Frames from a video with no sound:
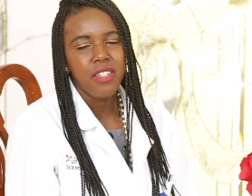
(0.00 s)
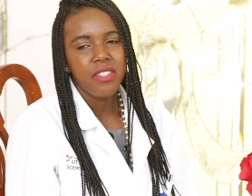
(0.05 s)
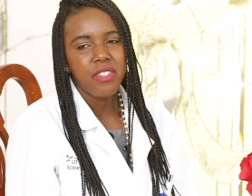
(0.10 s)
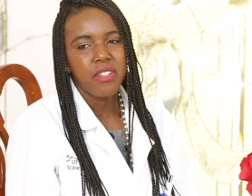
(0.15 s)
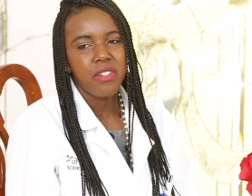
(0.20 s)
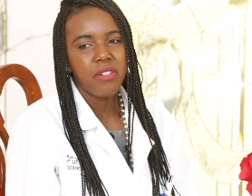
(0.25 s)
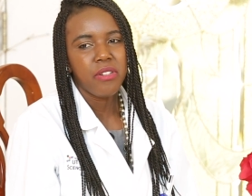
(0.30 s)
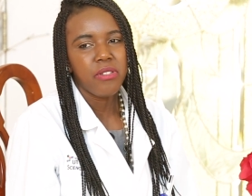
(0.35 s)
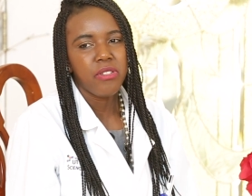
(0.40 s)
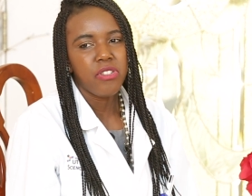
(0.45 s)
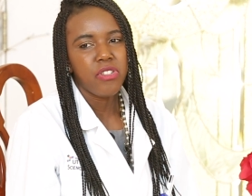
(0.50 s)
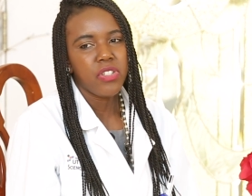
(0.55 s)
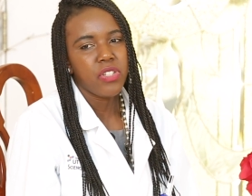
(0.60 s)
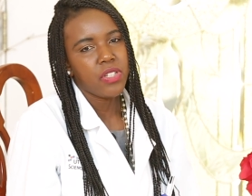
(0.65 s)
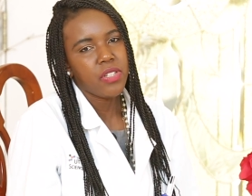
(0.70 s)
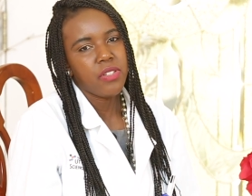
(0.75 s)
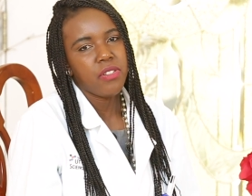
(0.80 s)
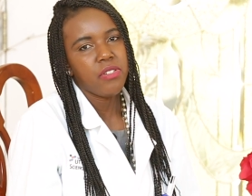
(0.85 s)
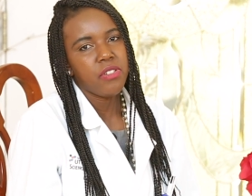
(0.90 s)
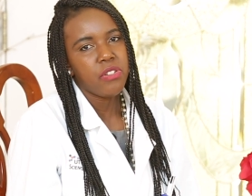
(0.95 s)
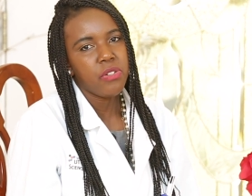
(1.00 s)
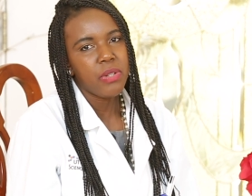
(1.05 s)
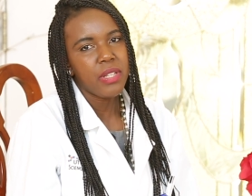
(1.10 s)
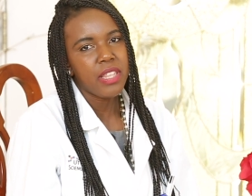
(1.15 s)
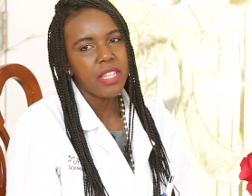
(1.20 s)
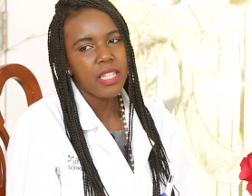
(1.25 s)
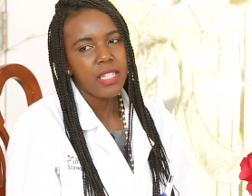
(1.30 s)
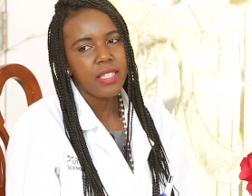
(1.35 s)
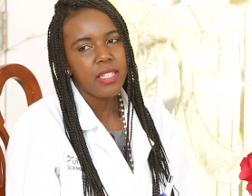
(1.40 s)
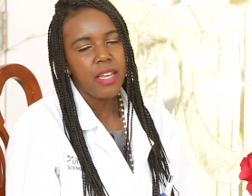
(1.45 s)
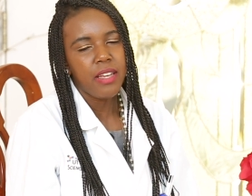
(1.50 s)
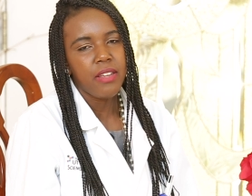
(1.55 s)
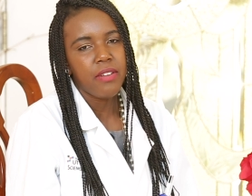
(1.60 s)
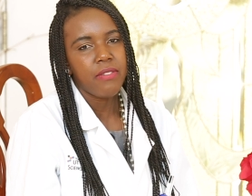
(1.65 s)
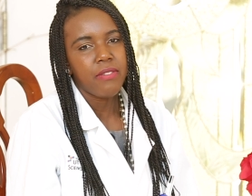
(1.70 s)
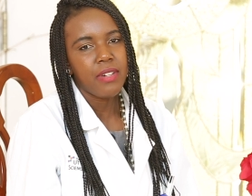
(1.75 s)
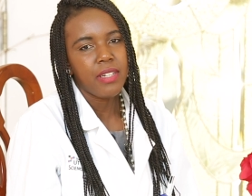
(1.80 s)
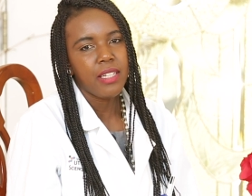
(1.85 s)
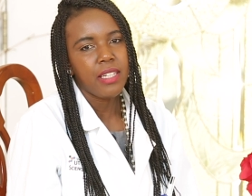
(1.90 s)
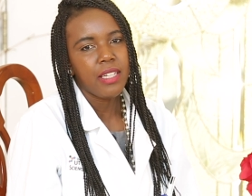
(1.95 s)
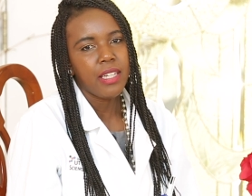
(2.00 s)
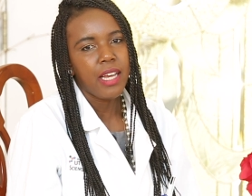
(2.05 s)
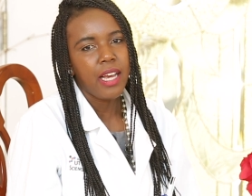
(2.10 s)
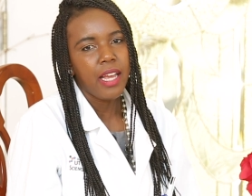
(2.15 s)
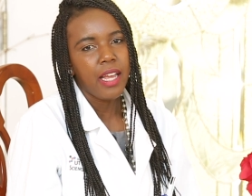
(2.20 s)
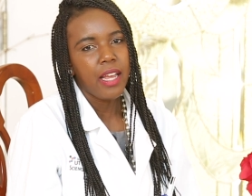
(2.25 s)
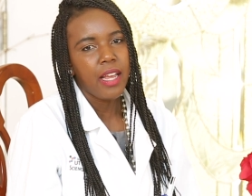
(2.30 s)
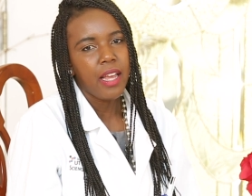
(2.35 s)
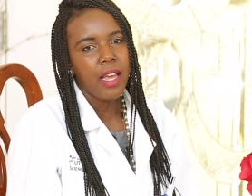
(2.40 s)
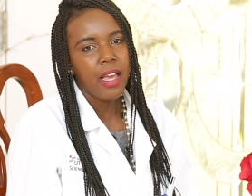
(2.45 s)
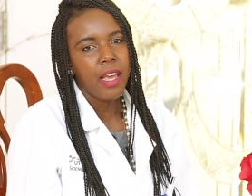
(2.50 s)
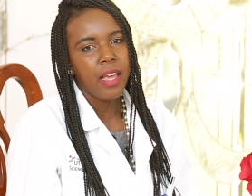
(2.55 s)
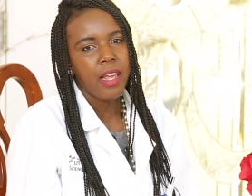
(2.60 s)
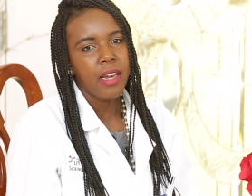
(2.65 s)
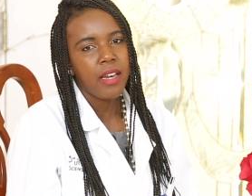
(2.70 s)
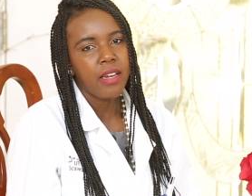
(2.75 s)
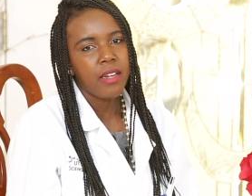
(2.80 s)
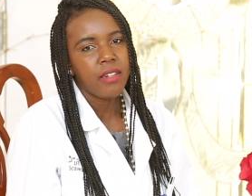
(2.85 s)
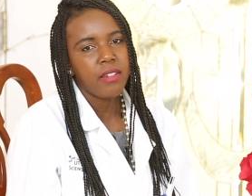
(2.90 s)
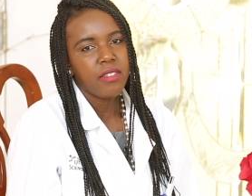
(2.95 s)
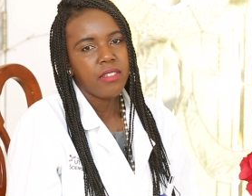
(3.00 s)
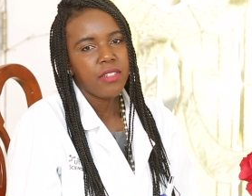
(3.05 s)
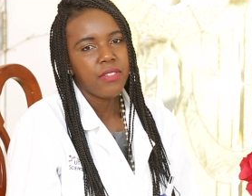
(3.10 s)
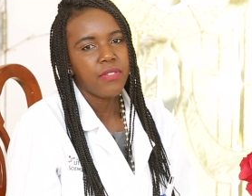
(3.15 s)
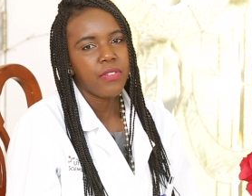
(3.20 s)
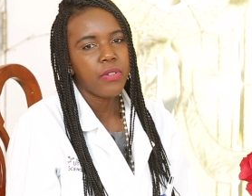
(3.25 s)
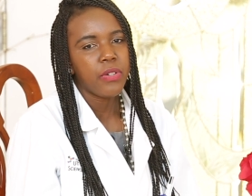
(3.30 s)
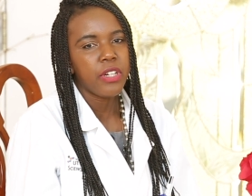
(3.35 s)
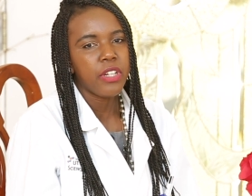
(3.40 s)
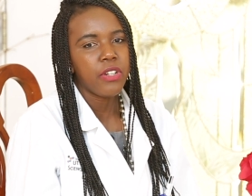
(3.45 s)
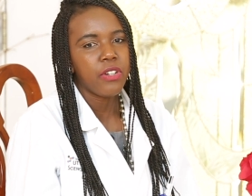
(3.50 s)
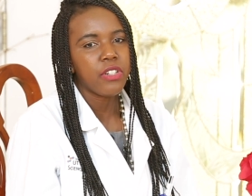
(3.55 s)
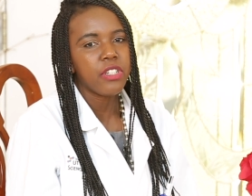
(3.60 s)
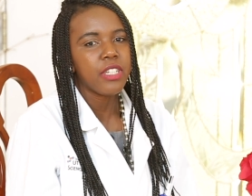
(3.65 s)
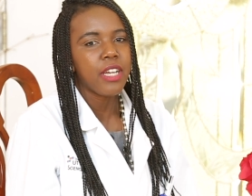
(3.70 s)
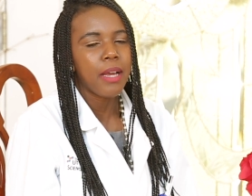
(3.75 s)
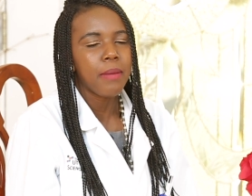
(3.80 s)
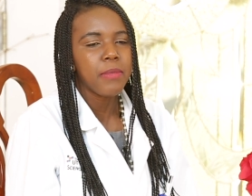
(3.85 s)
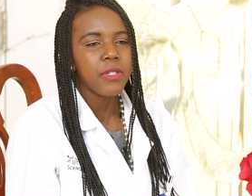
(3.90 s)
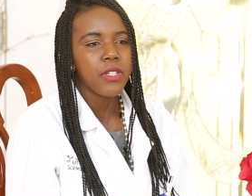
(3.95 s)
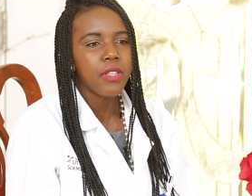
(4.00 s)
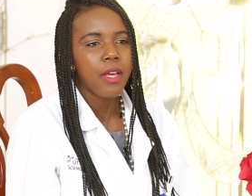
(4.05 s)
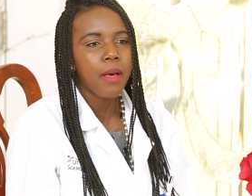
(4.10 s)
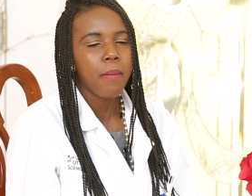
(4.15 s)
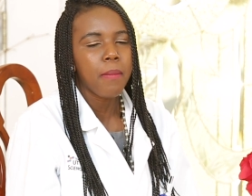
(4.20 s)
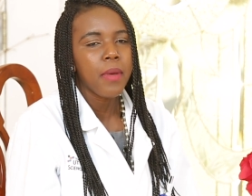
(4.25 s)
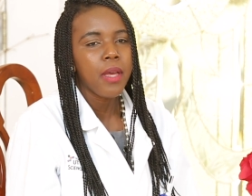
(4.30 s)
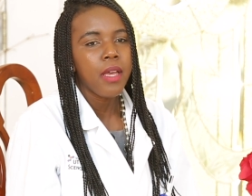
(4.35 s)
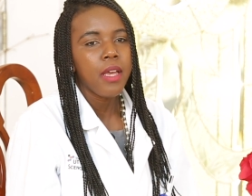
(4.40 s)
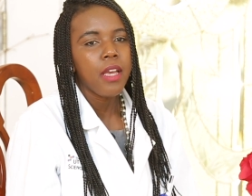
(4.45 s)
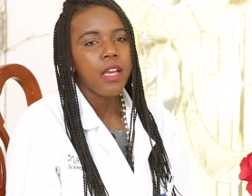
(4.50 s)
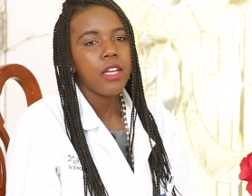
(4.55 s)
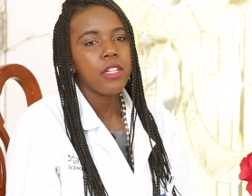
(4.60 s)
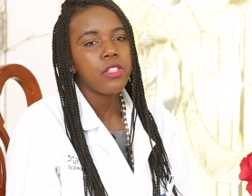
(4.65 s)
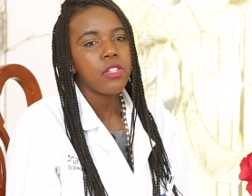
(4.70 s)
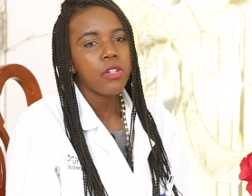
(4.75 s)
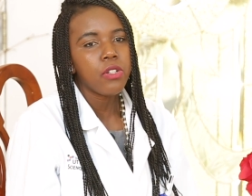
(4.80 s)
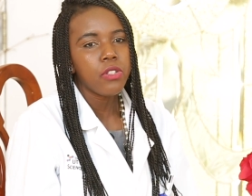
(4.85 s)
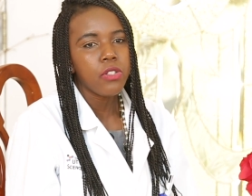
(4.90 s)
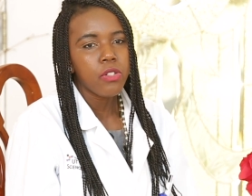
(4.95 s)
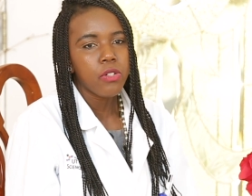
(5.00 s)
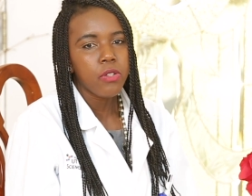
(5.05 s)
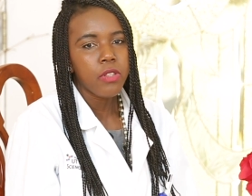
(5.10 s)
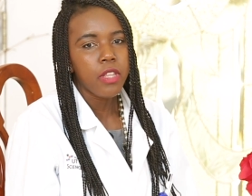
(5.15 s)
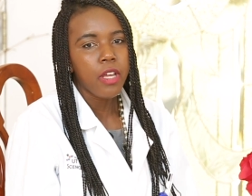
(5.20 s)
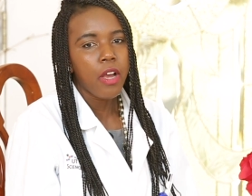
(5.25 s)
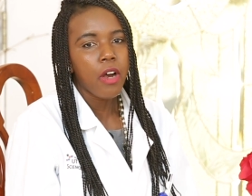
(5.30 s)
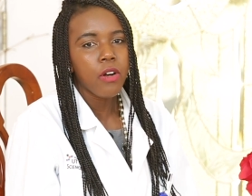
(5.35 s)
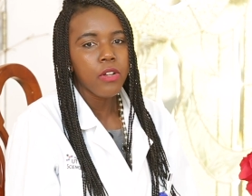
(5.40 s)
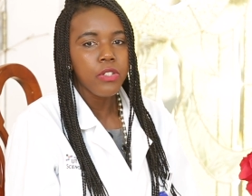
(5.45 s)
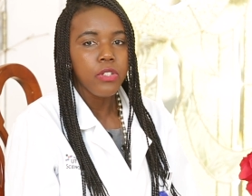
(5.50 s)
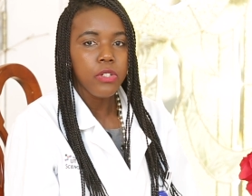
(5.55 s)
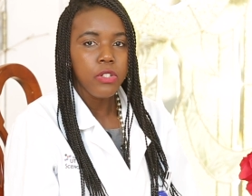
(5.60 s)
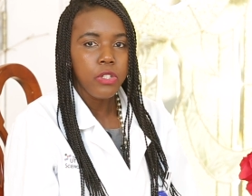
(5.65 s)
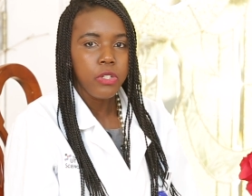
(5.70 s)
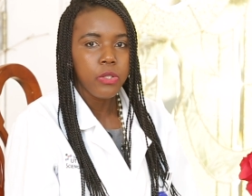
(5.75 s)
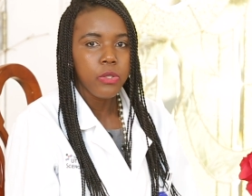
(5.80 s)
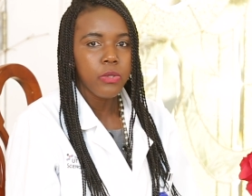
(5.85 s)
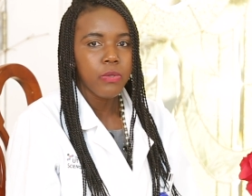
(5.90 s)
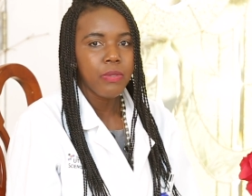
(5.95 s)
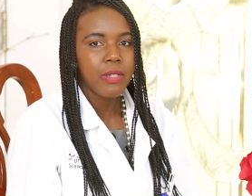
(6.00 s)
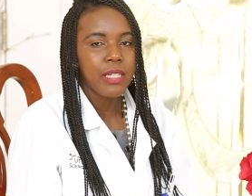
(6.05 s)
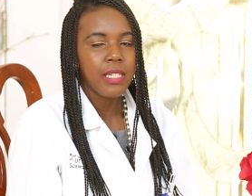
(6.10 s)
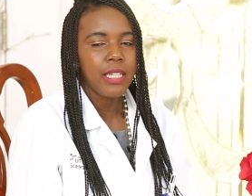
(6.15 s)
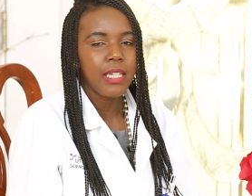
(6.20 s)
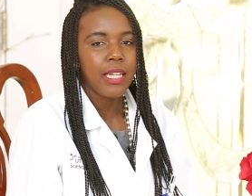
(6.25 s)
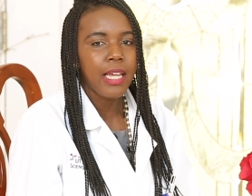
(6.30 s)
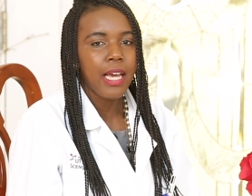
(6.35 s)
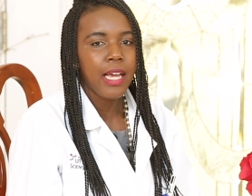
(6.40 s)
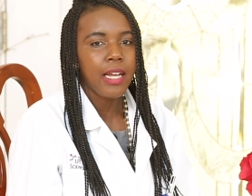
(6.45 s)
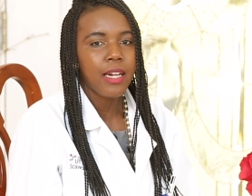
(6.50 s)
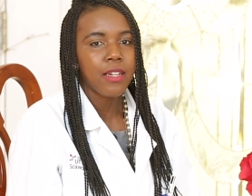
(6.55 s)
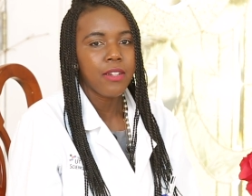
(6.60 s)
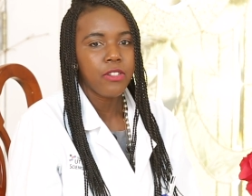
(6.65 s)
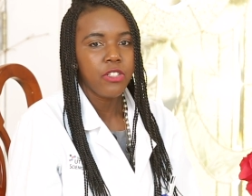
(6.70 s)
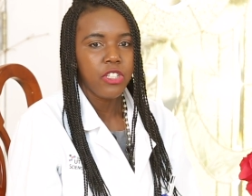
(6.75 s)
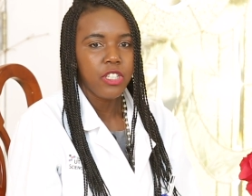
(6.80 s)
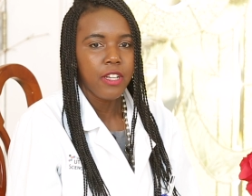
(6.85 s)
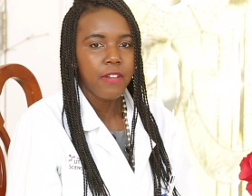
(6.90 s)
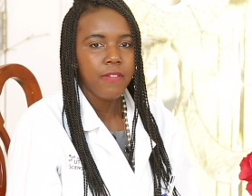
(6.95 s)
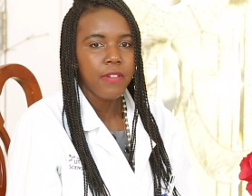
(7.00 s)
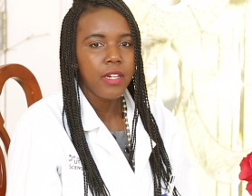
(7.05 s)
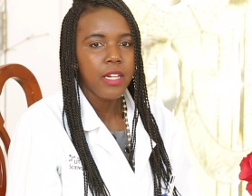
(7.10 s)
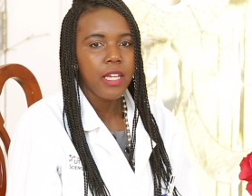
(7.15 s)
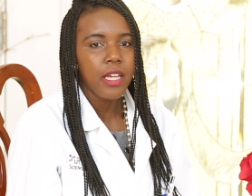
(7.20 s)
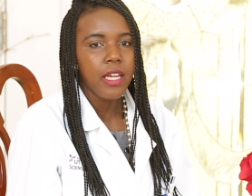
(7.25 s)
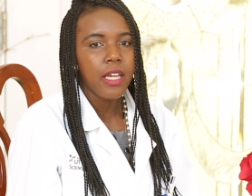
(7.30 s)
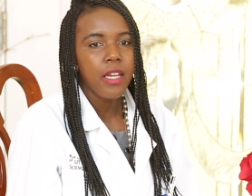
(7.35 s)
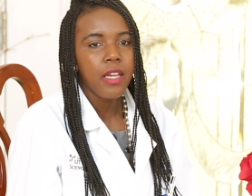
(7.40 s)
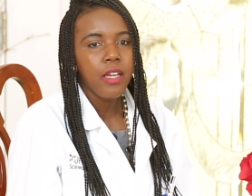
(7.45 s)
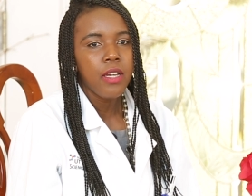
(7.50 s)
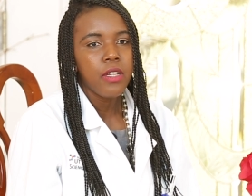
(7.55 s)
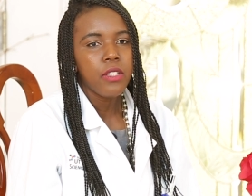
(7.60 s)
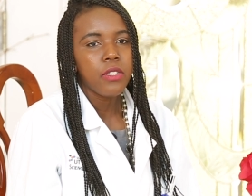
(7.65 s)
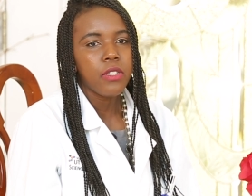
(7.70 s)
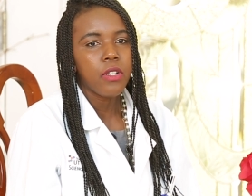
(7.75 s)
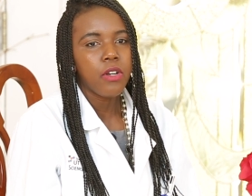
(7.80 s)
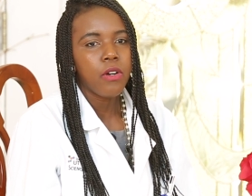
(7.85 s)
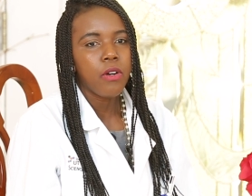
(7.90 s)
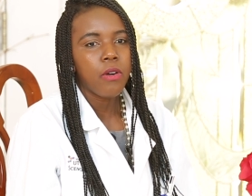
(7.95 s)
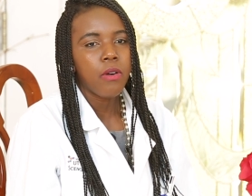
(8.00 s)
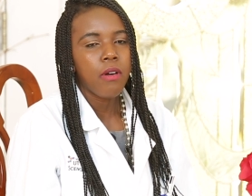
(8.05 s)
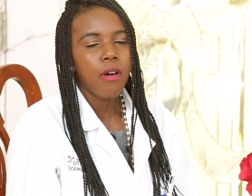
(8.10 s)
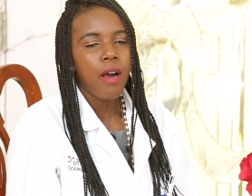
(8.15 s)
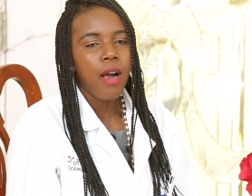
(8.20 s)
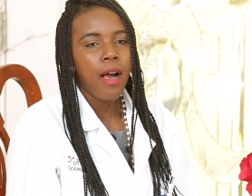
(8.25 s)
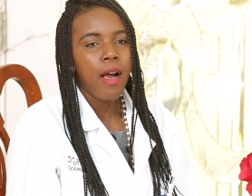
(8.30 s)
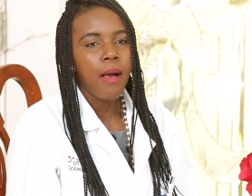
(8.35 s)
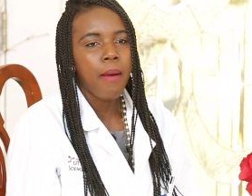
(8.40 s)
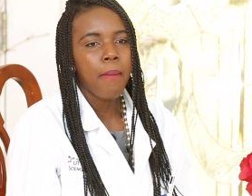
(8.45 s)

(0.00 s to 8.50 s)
So just doing things that you really like and devoting your time to them. They also do really like longevity. So